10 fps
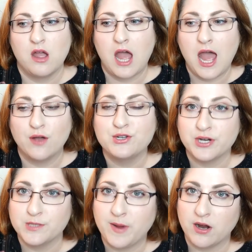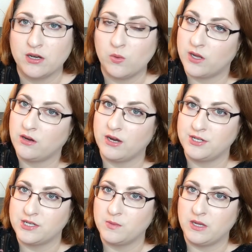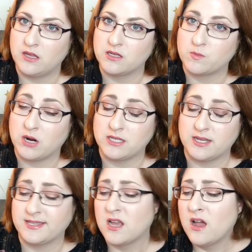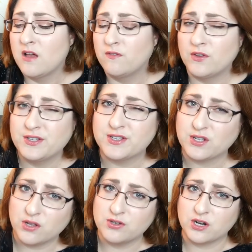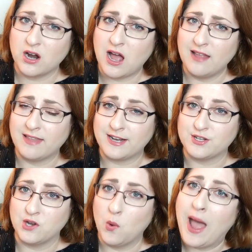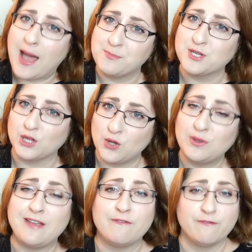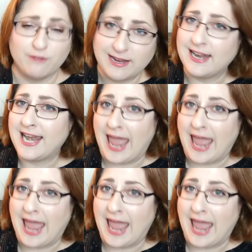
how transparent you want your agent to be in this process. Full disclosure, I like to know absolutely frickin'